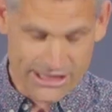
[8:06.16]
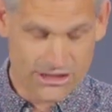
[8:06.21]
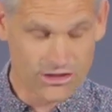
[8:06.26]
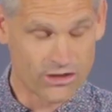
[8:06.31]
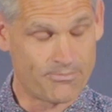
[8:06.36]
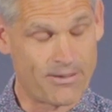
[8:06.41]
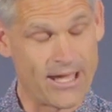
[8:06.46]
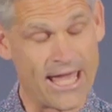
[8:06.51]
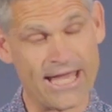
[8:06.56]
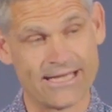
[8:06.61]
to
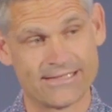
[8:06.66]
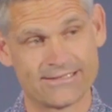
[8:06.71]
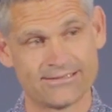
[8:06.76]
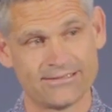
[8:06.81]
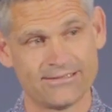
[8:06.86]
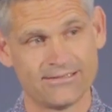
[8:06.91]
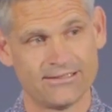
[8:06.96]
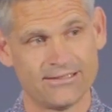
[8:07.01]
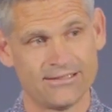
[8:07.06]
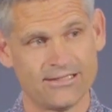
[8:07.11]
repent.
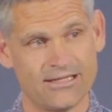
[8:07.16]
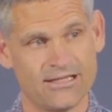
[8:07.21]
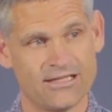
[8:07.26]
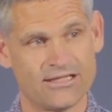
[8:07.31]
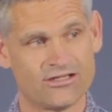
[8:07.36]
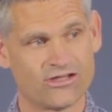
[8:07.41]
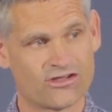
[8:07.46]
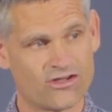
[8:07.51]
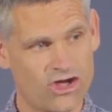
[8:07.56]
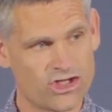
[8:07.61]

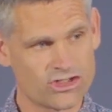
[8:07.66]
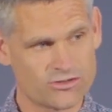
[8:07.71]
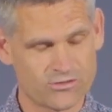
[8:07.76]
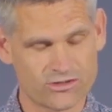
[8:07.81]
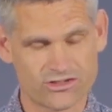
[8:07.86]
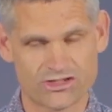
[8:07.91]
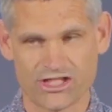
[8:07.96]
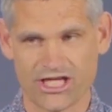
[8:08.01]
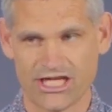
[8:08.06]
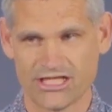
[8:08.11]
The
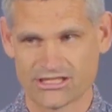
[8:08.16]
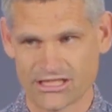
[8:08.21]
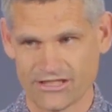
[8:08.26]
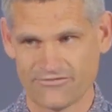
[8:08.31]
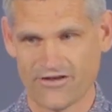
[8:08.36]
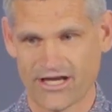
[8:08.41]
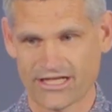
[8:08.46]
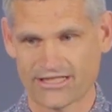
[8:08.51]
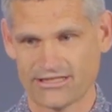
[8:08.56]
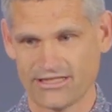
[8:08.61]
gospel says, in
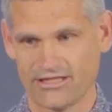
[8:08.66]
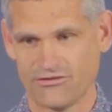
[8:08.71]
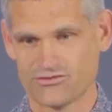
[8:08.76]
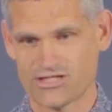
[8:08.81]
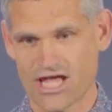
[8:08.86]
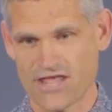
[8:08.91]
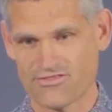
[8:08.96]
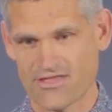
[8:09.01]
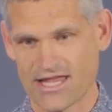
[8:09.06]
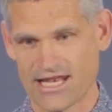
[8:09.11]
fact, it was
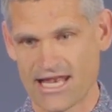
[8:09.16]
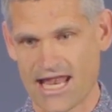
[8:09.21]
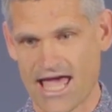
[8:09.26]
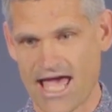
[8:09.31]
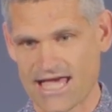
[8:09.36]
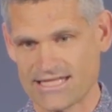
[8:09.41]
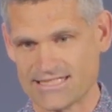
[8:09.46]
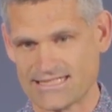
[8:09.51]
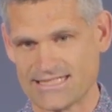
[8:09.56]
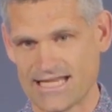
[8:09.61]
at the
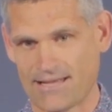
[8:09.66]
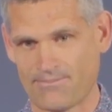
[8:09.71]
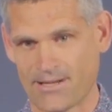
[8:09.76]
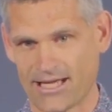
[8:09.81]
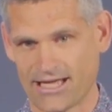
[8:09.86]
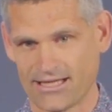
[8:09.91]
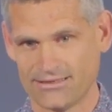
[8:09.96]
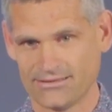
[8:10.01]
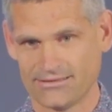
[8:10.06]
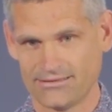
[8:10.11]
Last
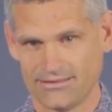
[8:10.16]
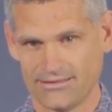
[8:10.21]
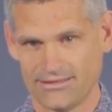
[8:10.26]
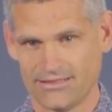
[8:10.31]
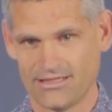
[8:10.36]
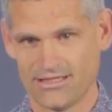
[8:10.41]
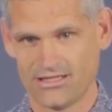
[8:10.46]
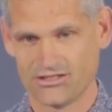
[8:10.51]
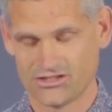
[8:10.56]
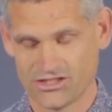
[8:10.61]
Supper,
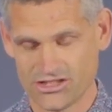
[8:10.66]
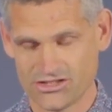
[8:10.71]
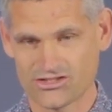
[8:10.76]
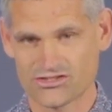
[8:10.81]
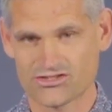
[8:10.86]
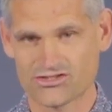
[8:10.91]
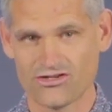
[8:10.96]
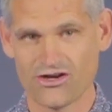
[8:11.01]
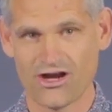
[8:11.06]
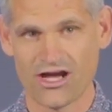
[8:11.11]

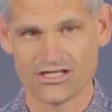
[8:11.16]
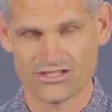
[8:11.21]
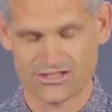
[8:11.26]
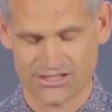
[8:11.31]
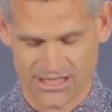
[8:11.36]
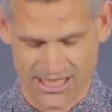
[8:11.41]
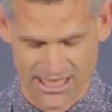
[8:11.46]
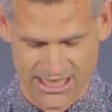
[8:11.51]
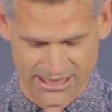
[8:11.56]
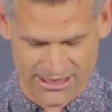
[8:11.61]
Jesus Christ
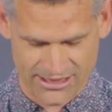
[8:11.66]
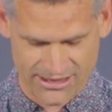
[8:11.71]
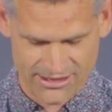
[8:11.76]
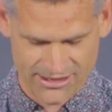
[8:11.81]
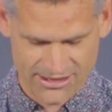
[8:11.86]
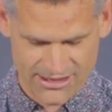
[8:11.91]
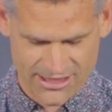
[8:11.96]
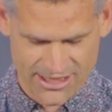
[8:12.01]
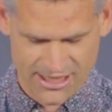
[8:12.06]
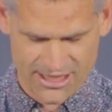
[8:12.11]

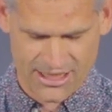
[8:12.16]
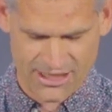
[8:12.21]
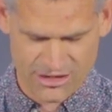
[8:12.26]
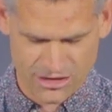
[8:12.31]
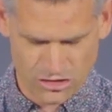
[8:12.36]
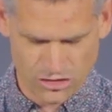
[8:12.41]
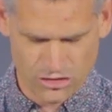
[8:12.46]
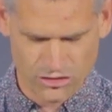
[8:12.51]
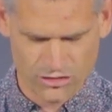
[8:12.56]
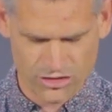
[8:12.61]
said, a
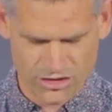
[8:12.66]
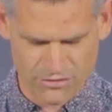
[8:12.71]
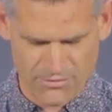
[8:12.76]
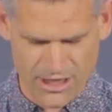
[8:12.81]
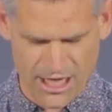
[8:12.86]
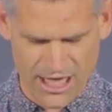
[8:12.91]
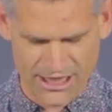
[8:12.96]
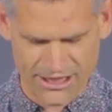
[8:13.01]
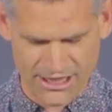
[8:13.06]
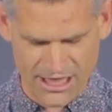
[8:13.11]
new
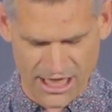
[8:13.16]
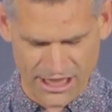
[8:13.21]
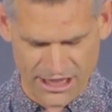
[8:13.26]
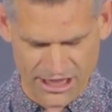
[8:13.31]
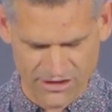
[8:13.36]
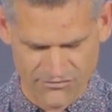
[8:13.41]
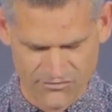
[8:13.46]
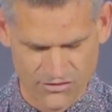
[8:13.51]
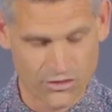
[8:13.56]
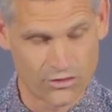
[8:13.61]
command I
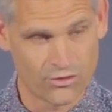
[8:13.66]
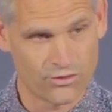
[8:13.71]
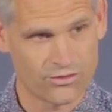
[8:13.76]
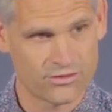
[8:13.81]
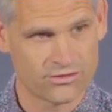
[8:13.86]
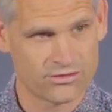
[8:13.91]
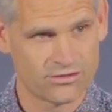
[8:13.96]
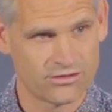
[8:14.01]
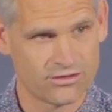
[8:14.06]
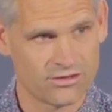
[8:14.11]
give you.
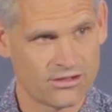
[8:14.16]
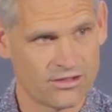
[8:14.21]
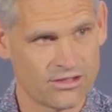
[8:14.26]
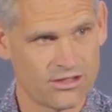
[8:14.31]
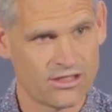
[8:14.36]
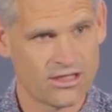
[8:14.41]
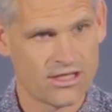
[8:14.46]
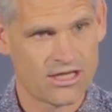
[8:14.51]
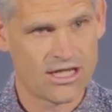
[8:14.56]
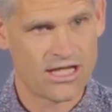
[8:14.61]

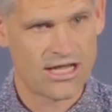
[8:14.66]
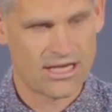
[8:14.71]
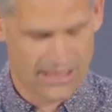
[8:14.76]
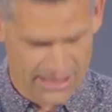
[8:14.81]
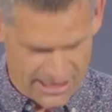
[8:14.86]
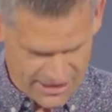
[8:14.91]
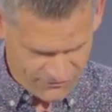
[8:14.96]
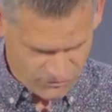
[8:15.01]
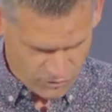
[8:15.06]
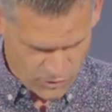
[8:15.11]

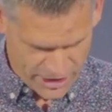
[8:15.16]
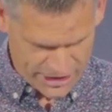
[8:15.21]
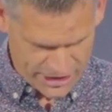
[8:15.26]
Love one